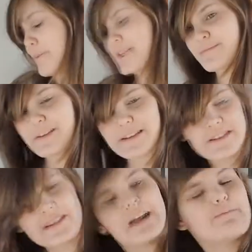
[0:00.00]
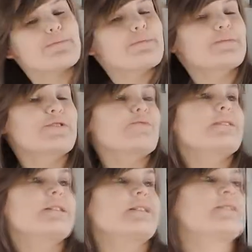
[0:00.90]
which means I'm doing
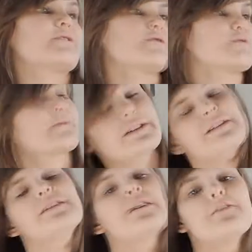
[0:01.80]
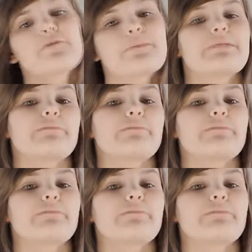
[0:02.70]
a cosplay from it,